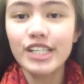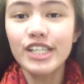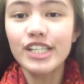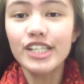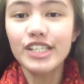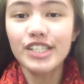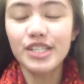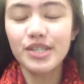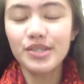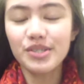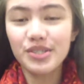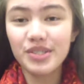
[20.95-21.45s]

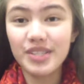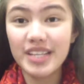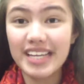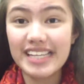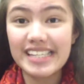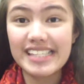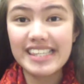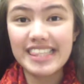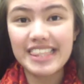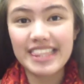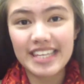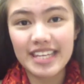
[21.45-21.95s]
So
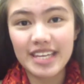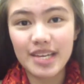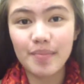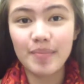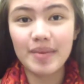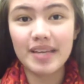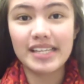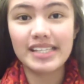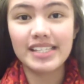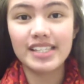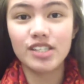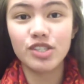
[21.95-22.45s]
today's theme
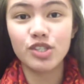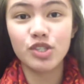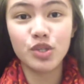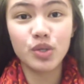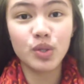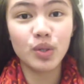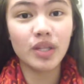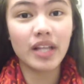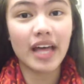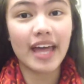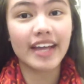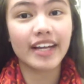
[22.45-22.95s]
is do
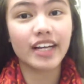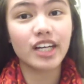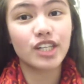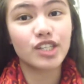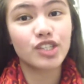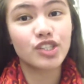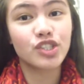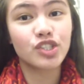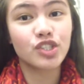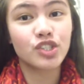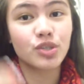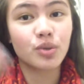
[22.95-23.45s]
you
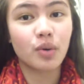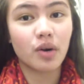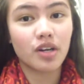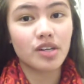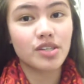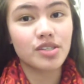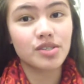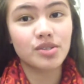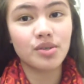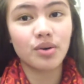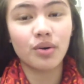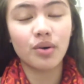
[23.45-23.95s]
like
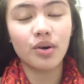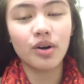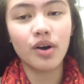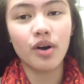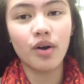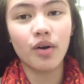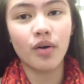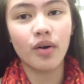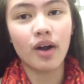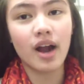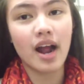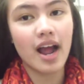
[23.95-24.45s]

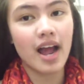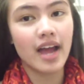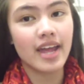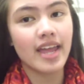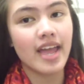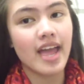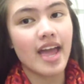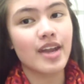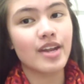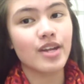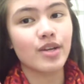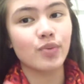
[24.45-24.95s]
drugstore or high
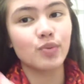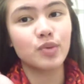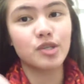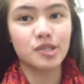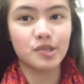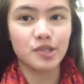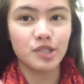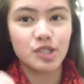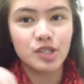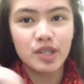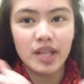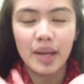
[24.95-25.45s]
end and
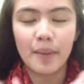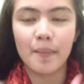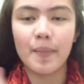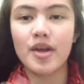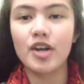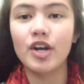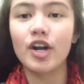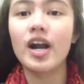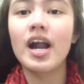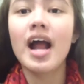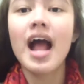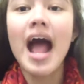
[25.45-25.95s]
which one do you like
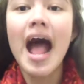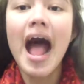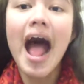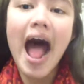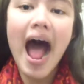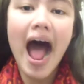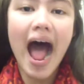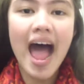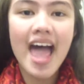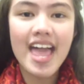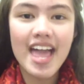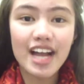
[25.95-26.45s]
better?
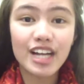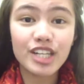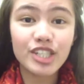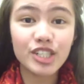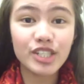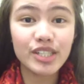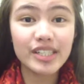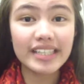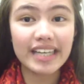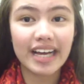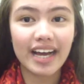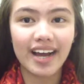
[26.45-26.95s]
I
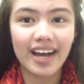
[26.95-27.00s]
actually...